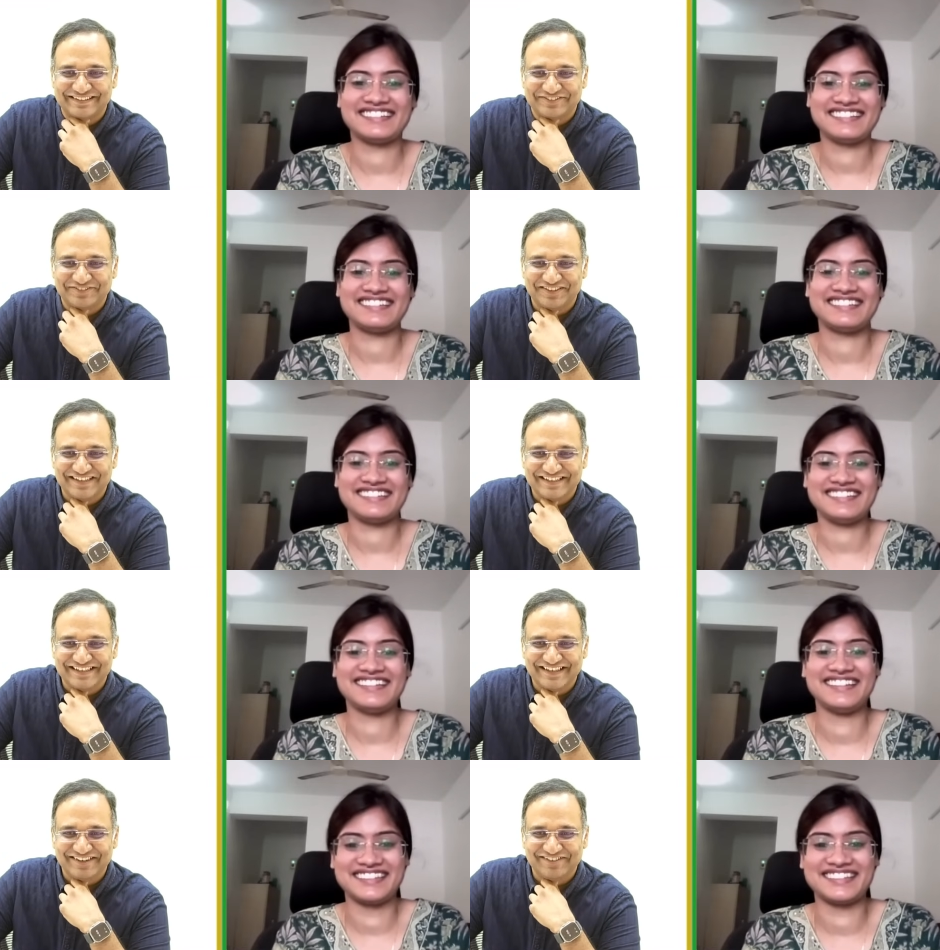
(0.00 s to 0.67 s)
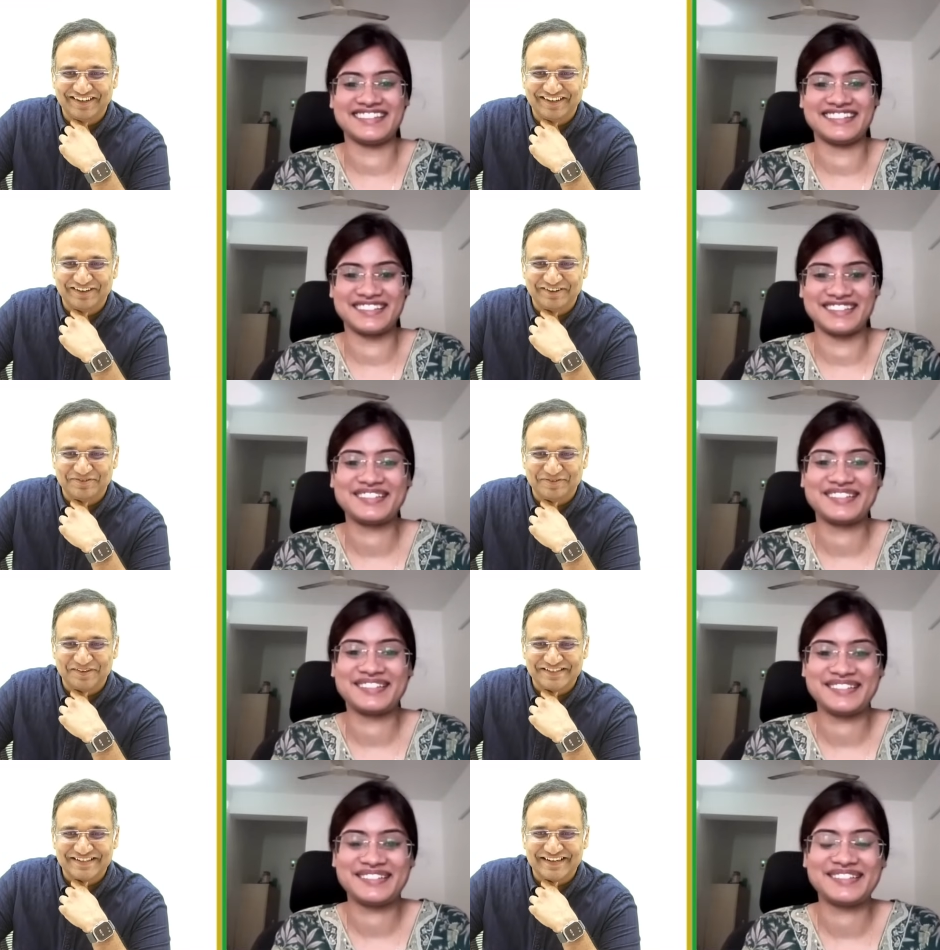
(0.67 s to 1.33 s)
Speaker 1: different level and
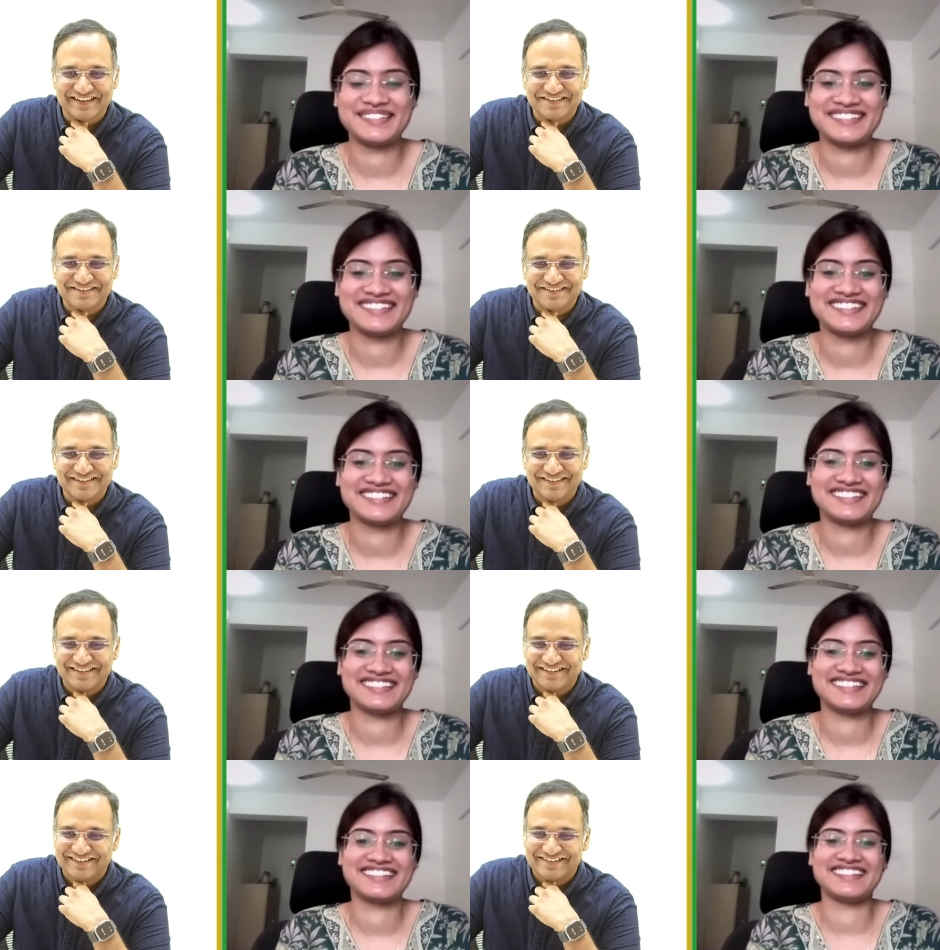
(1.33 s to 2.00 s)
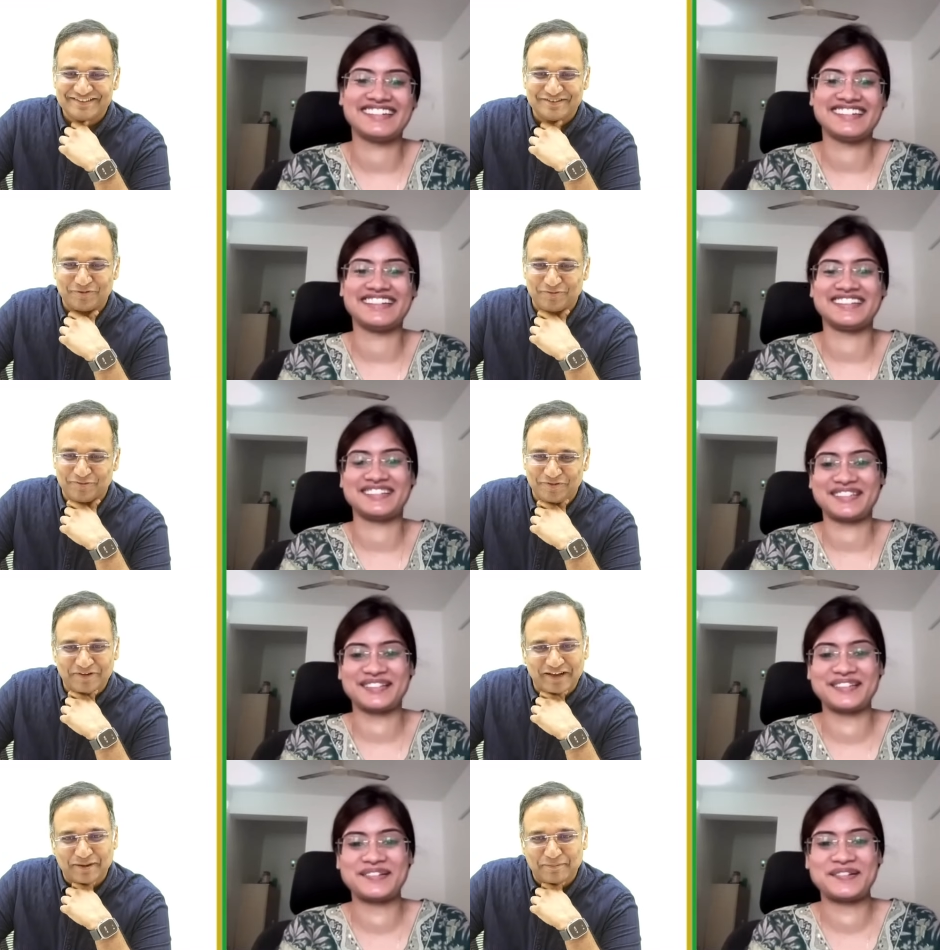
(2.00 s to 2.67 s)
different stage. Yes. So
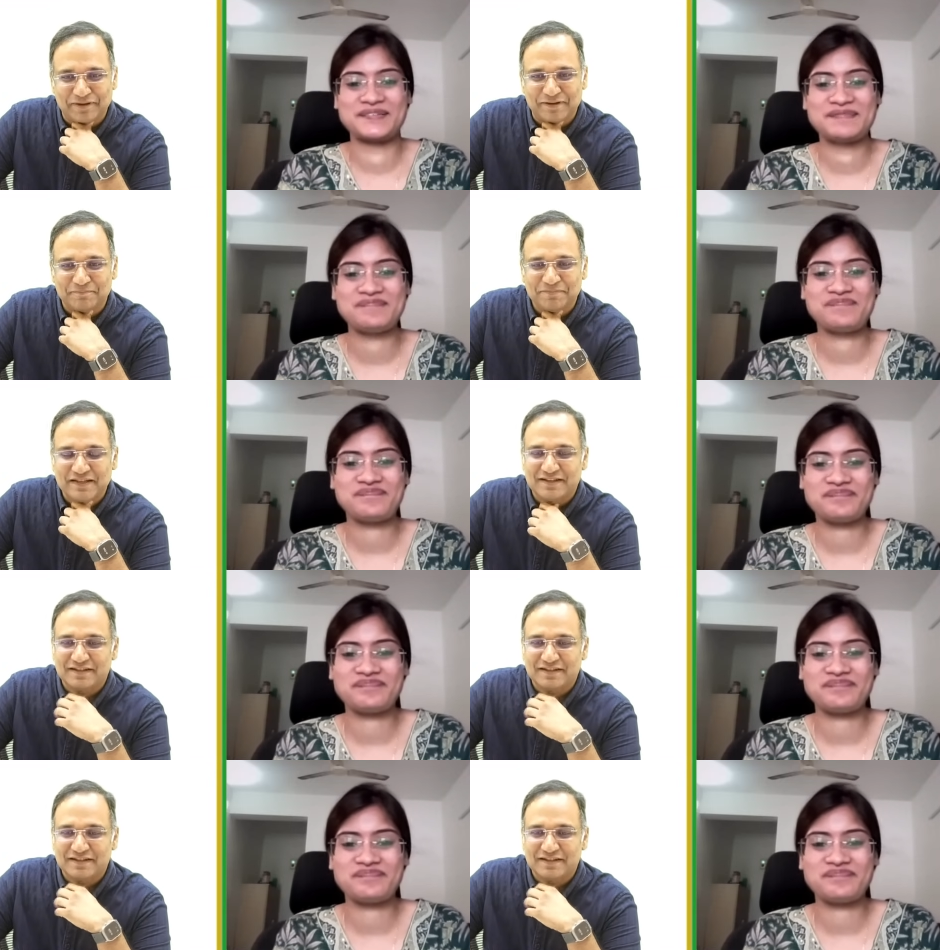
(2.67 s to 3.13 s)
we were happy.